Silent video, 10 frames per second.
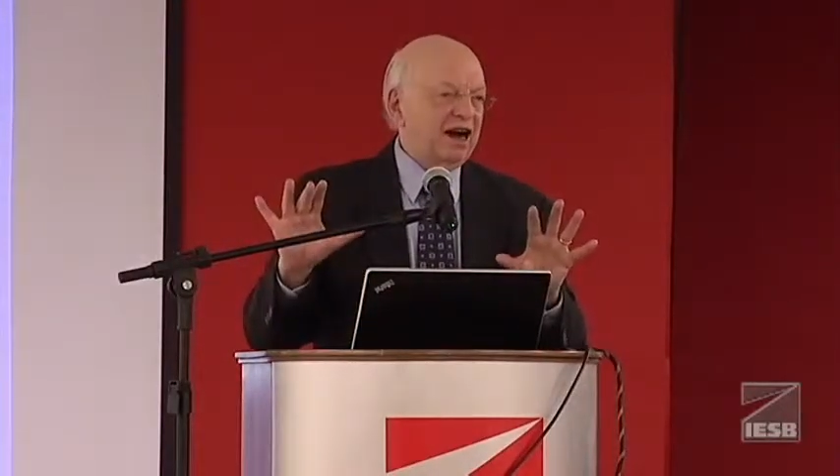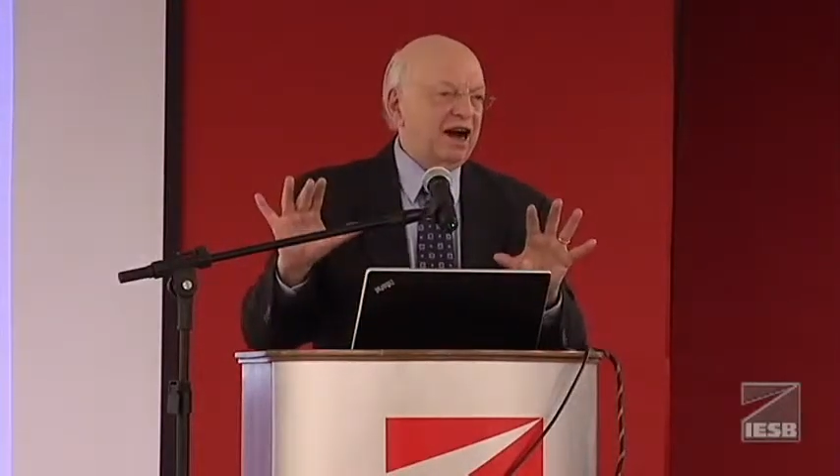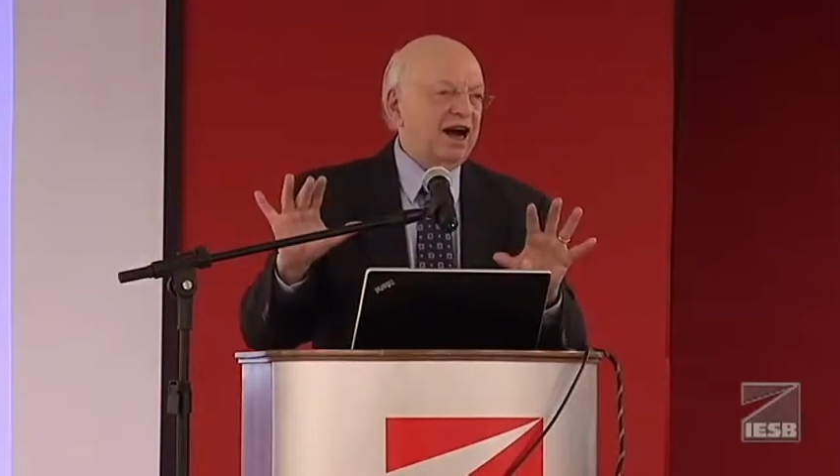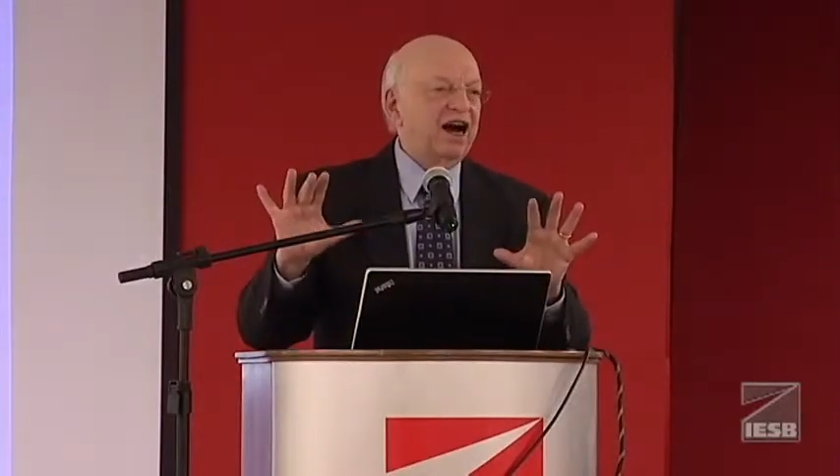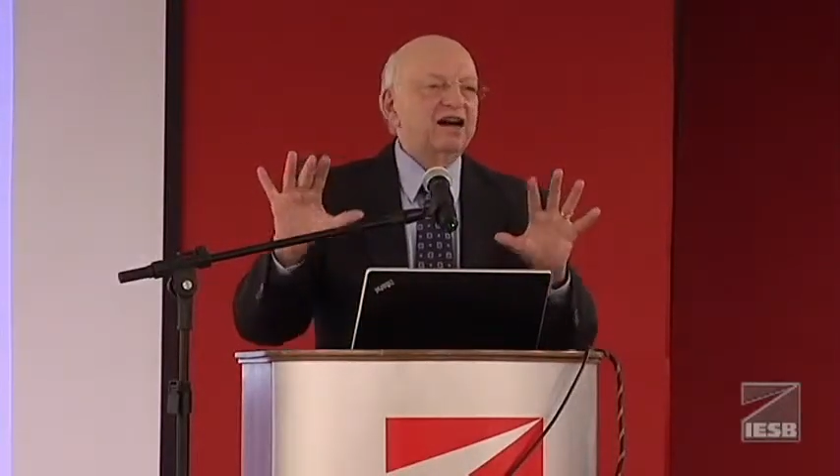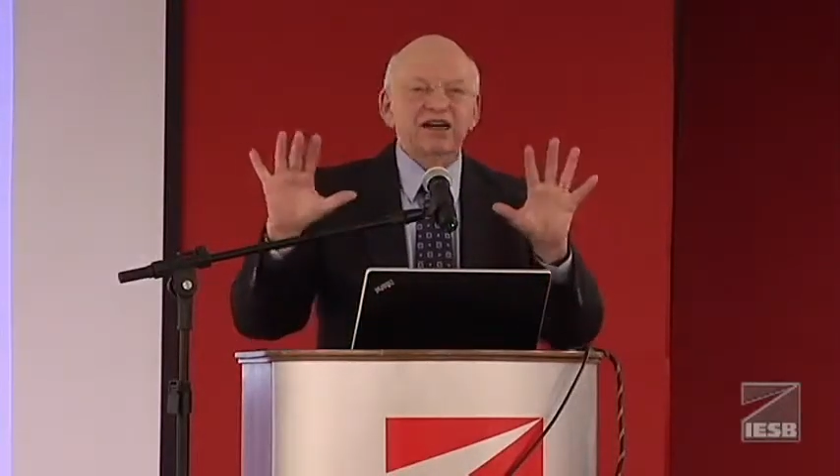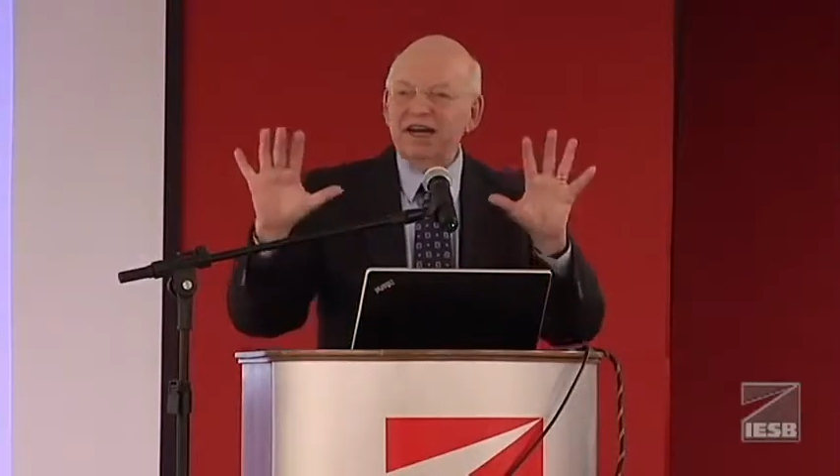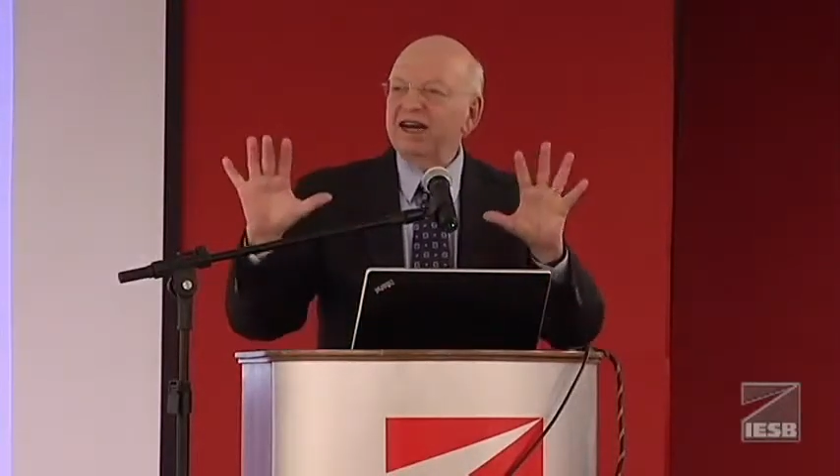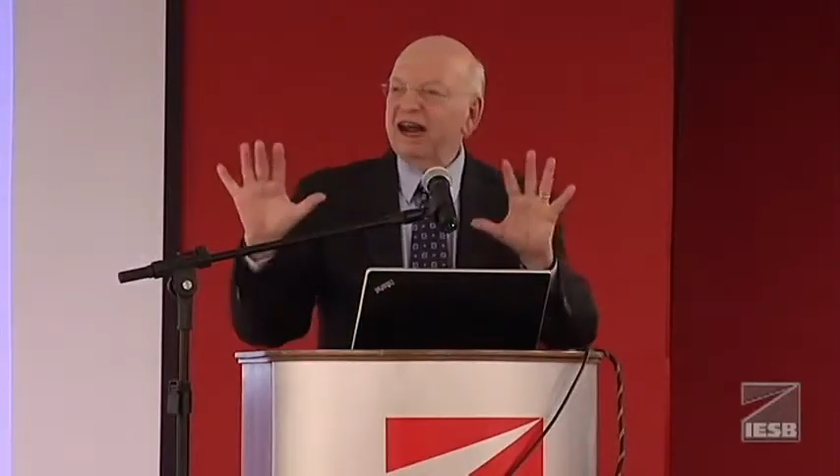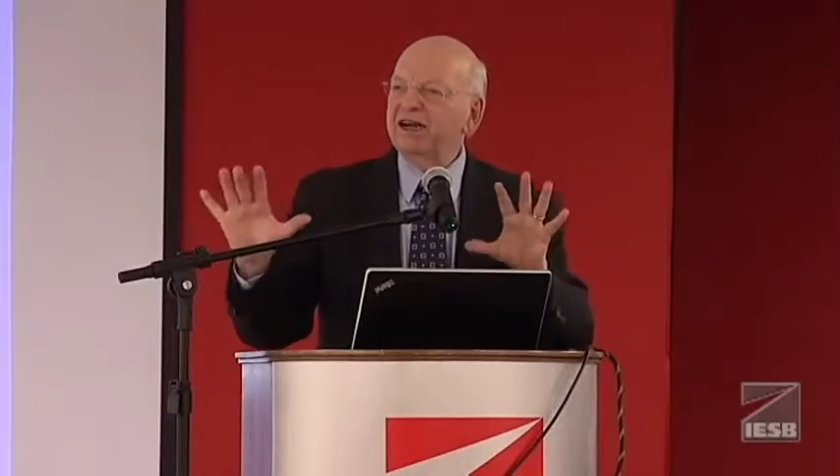
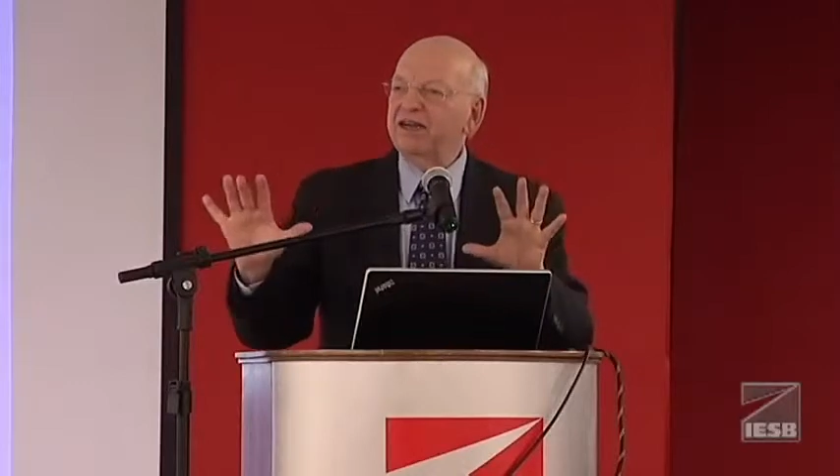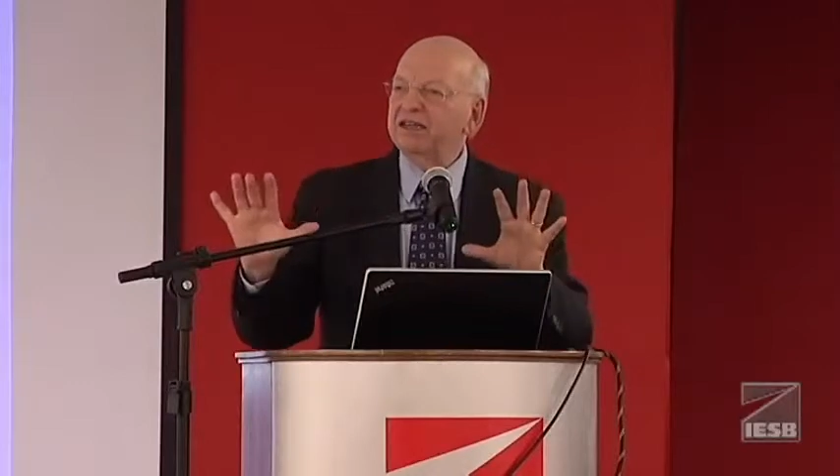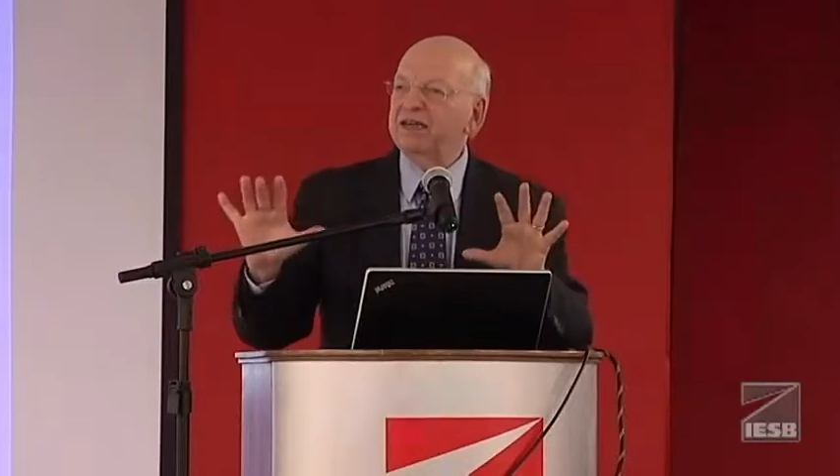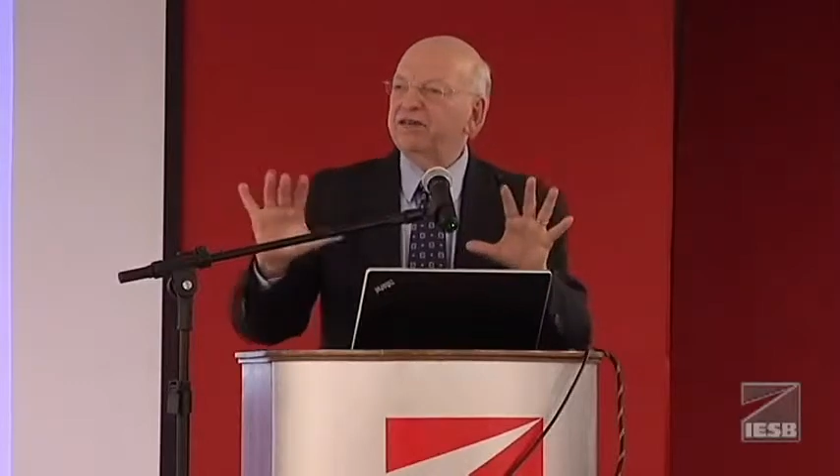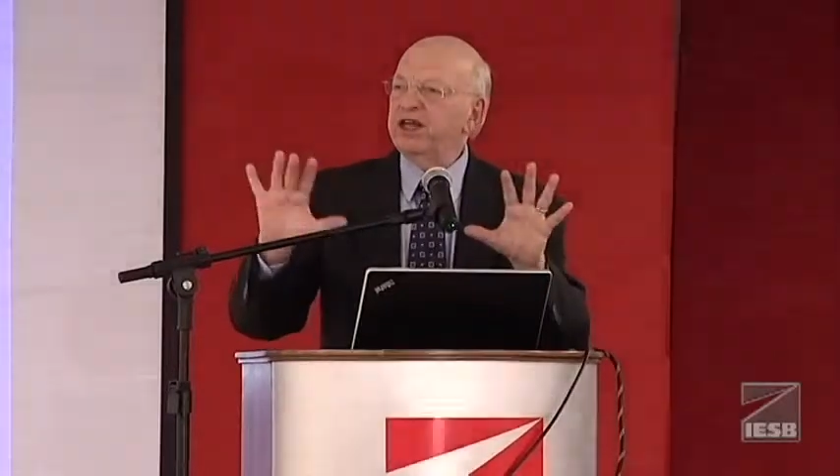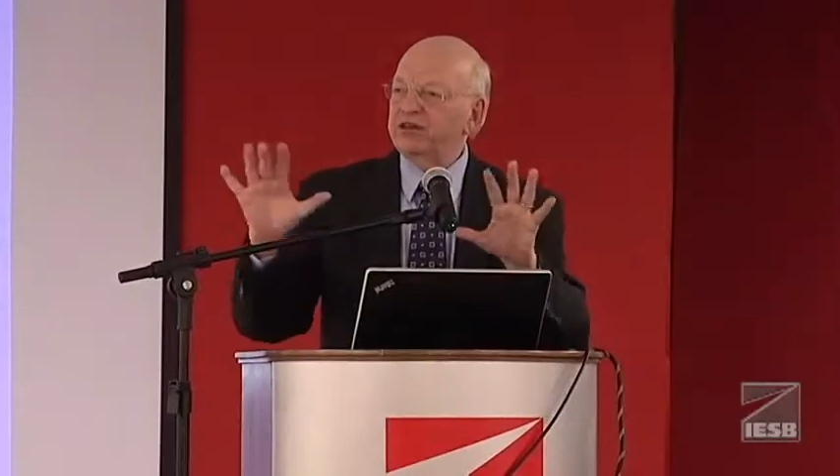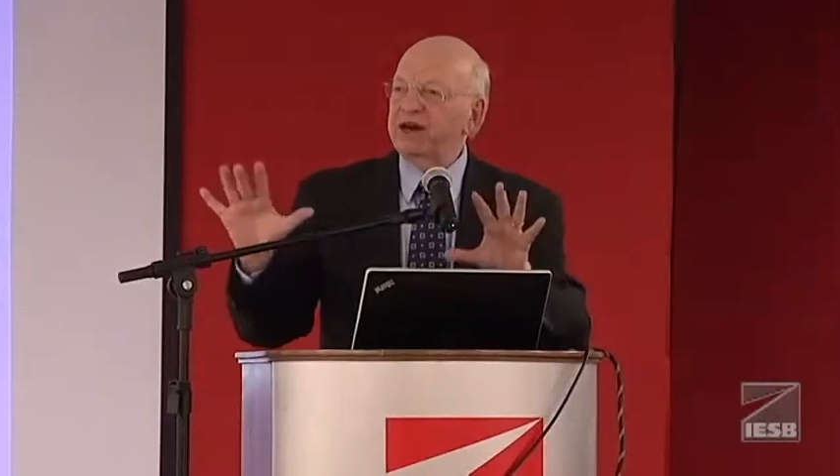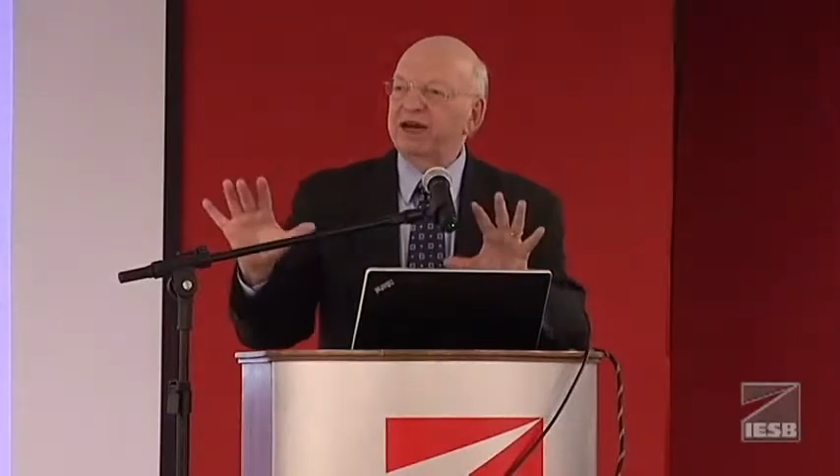in 1973